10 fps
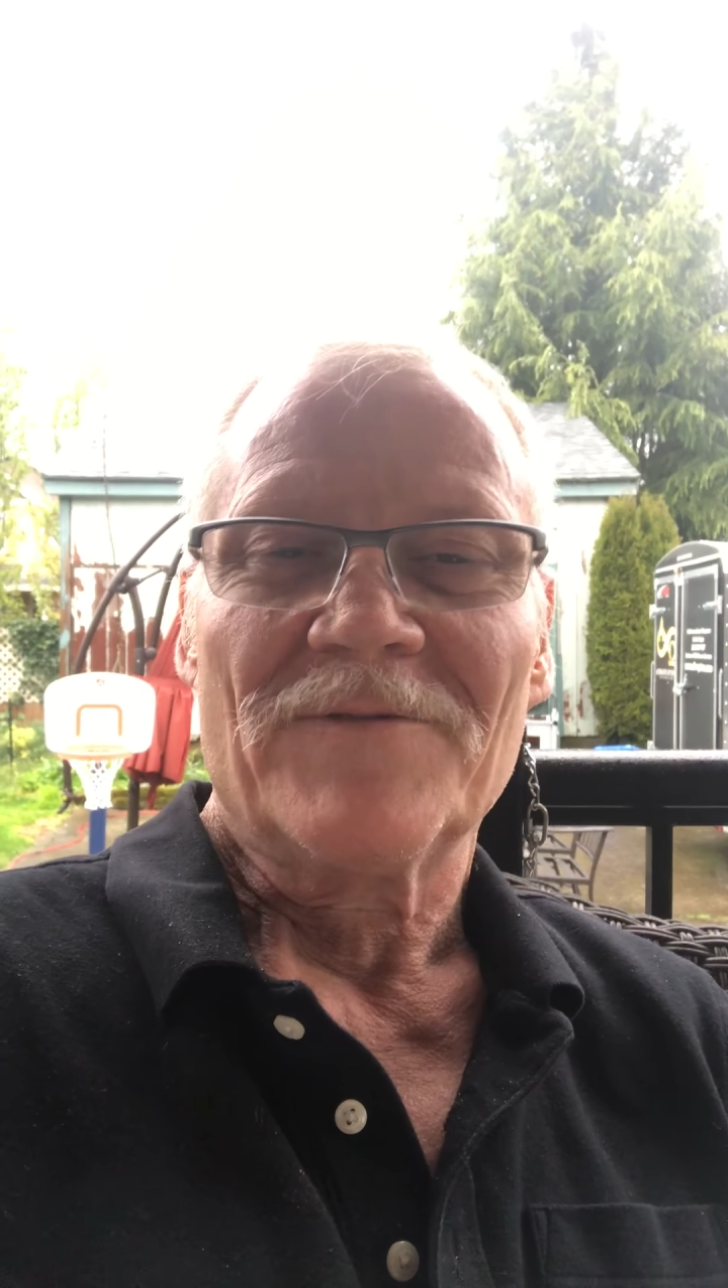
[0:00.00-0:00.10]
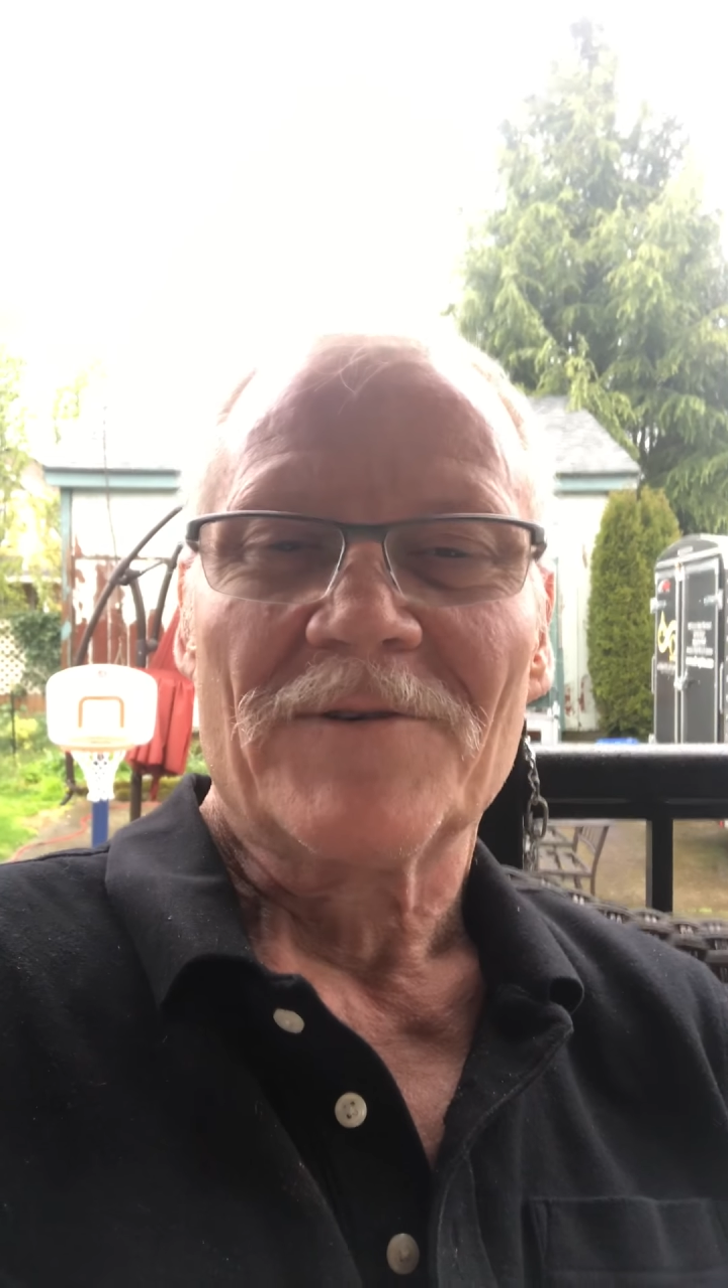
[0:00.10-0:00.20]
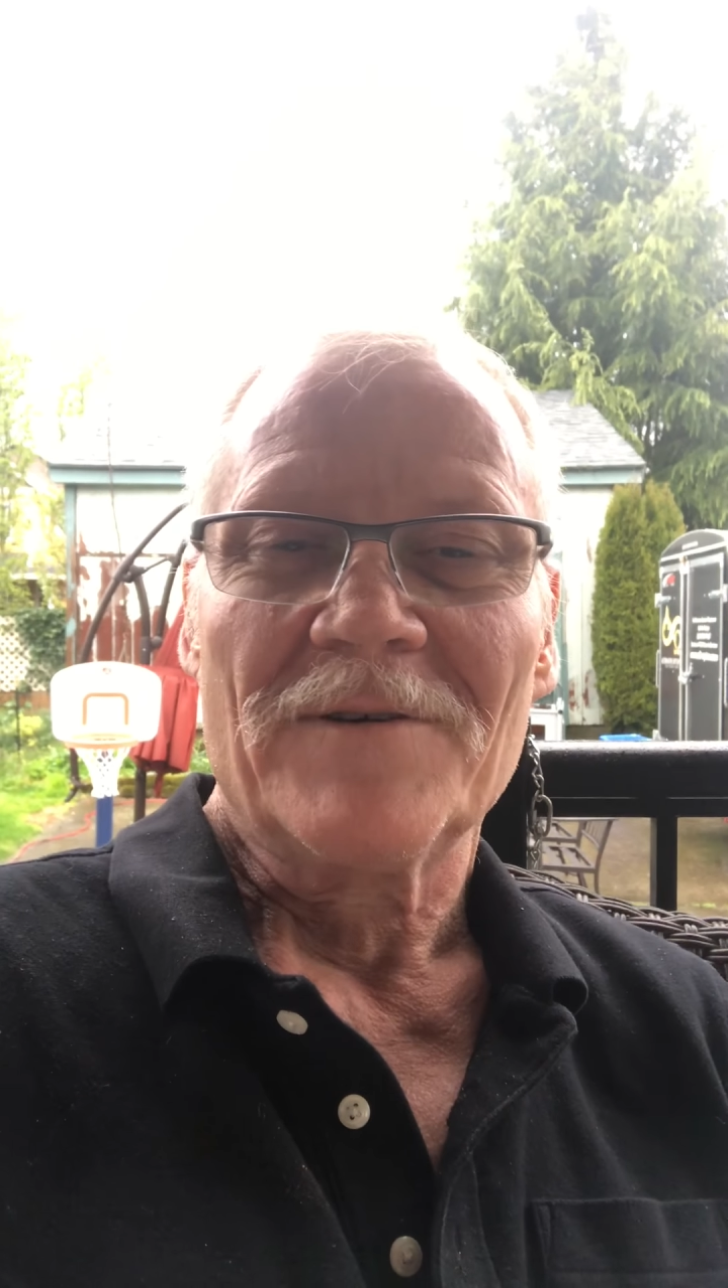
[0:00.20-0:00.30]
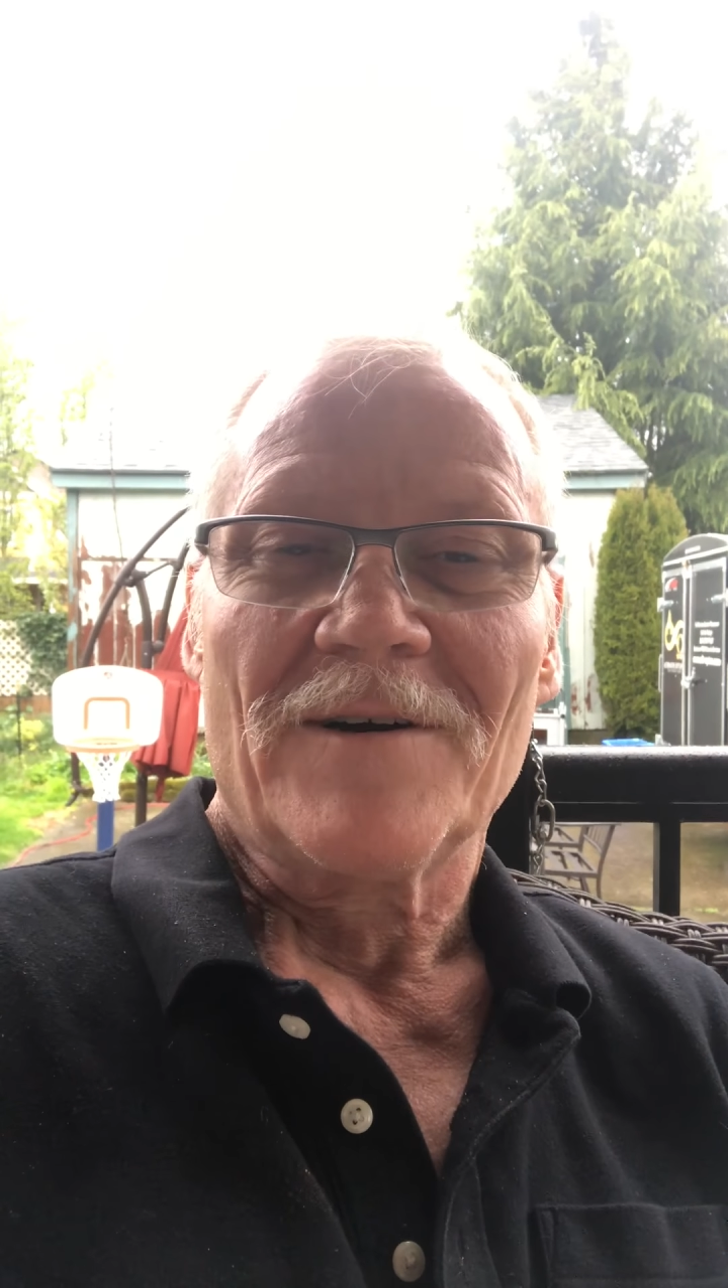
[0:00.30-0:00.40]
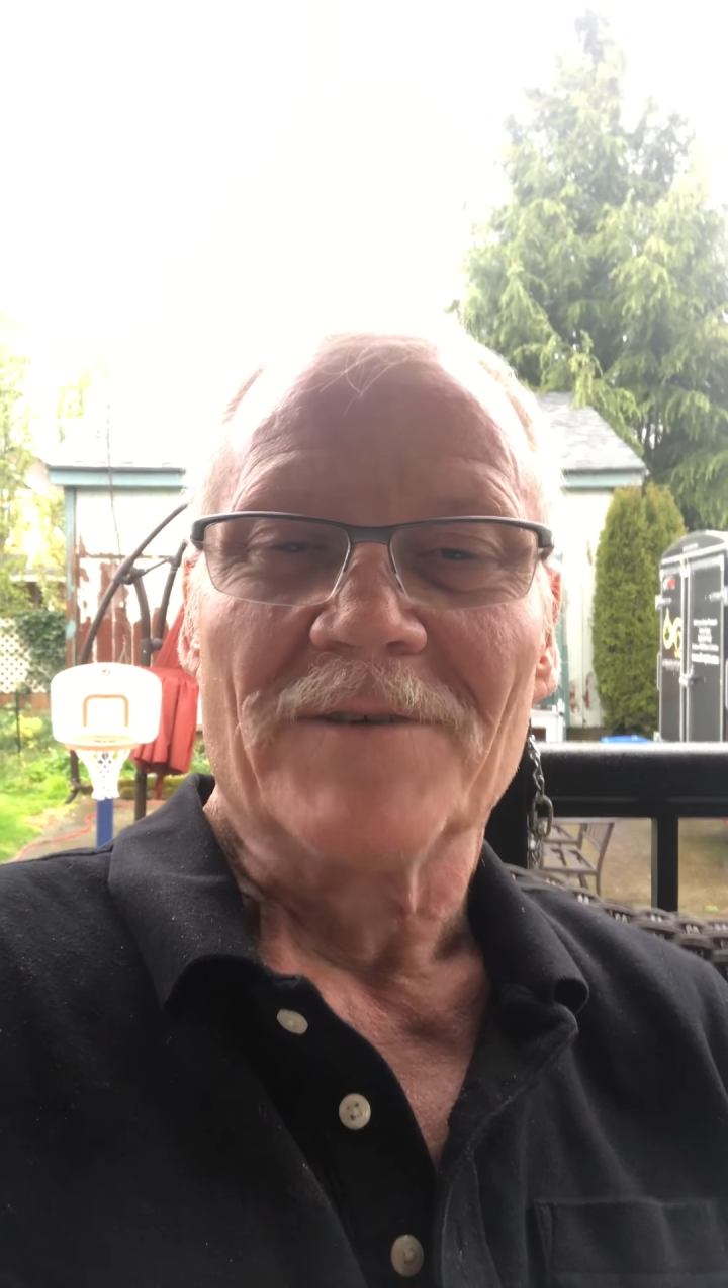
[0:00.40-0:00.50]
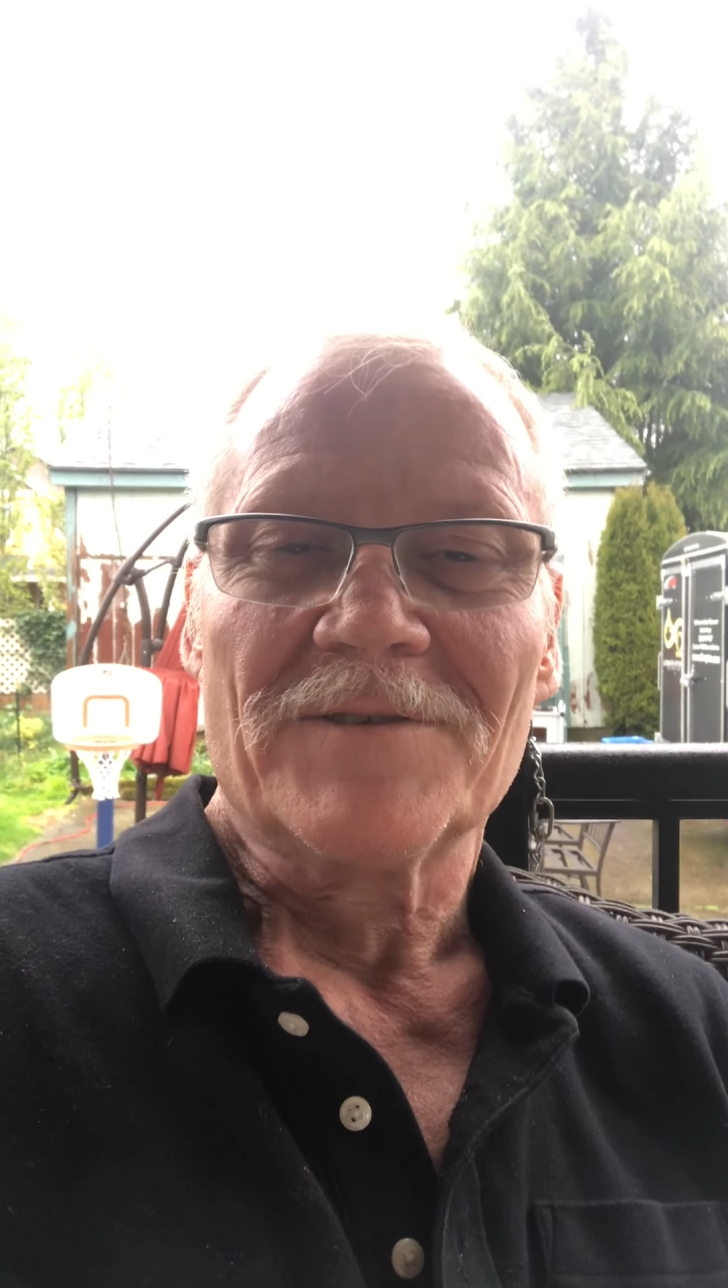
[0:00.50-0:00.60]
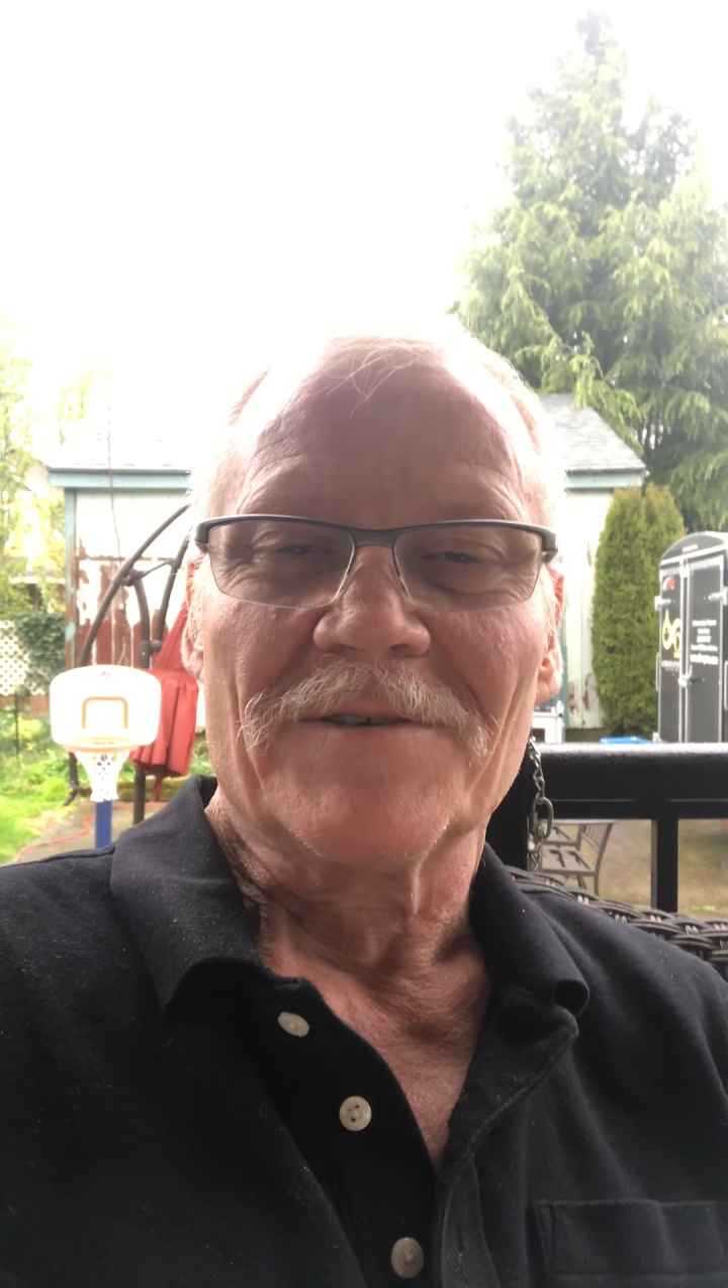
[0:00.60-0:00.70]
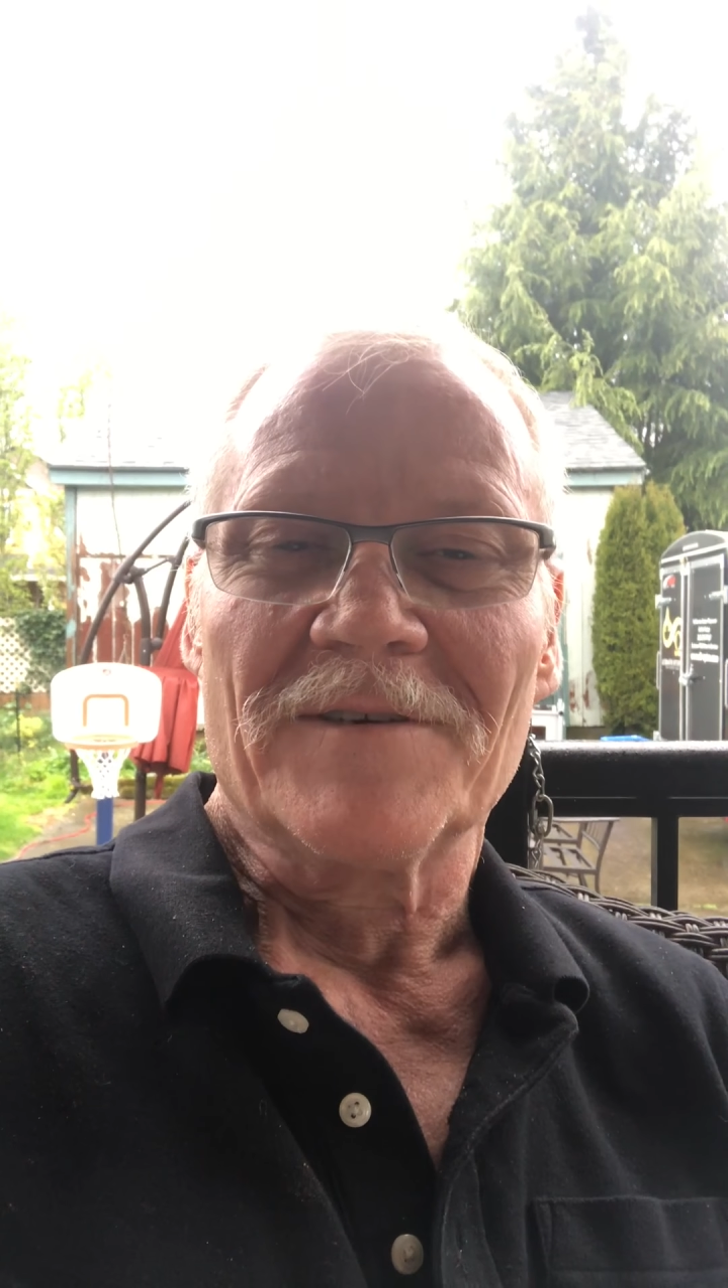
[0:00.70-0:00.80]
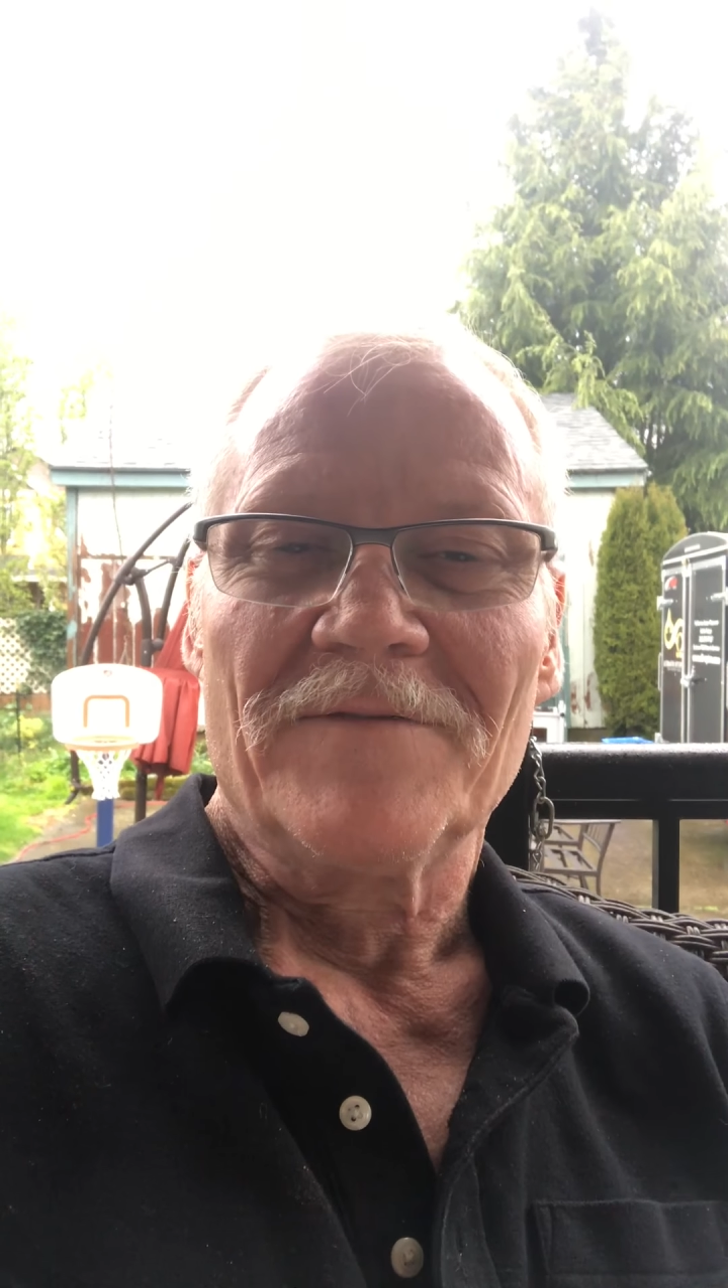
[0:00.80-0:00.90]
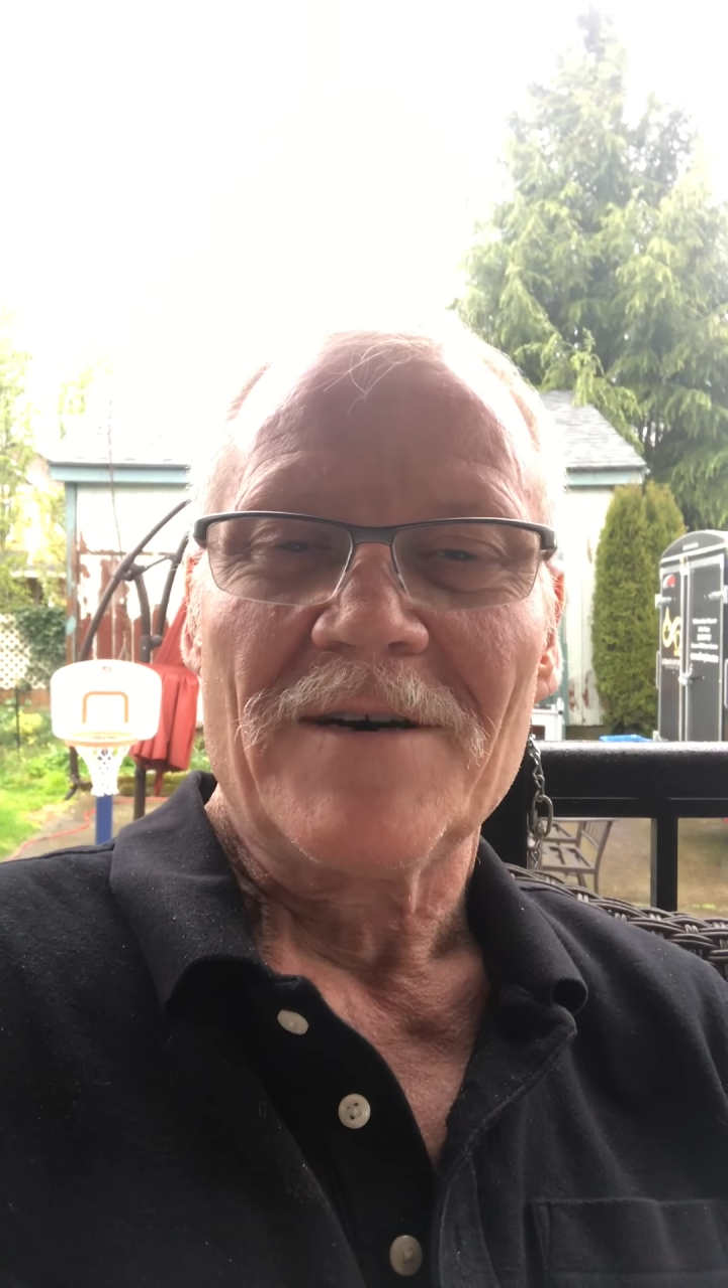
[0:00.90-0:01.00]
for
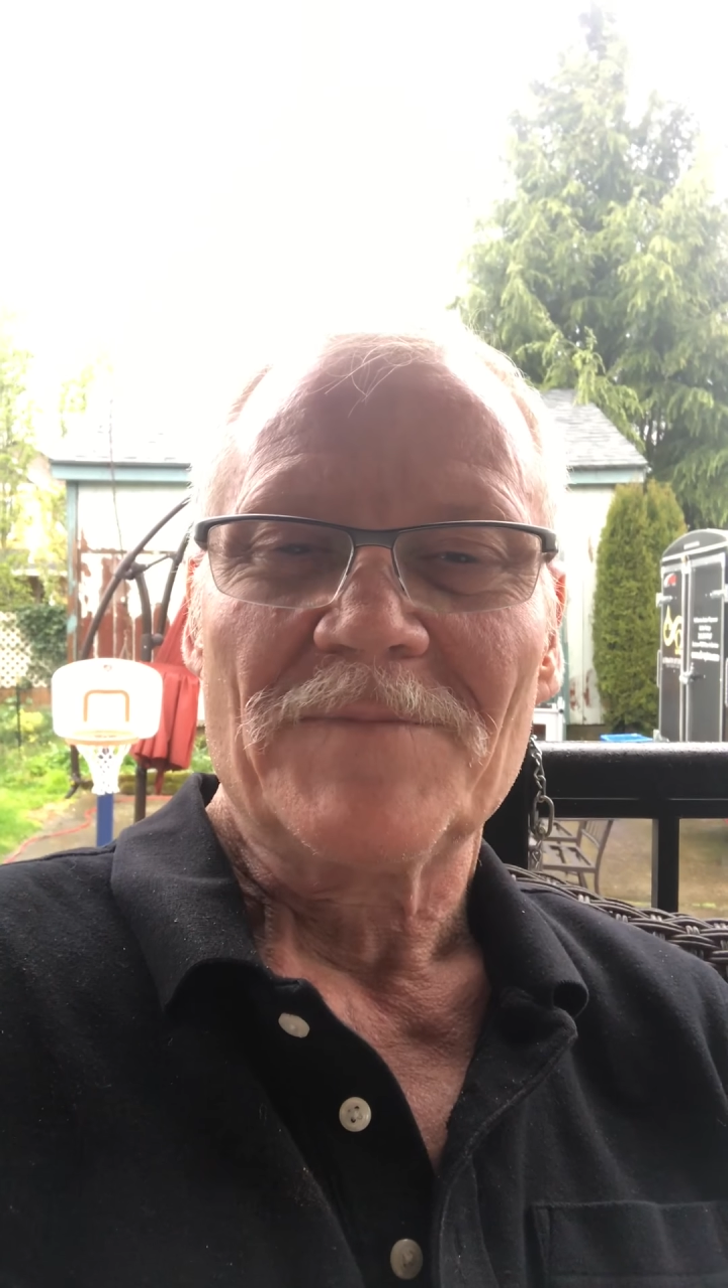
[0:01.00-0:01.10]
alternative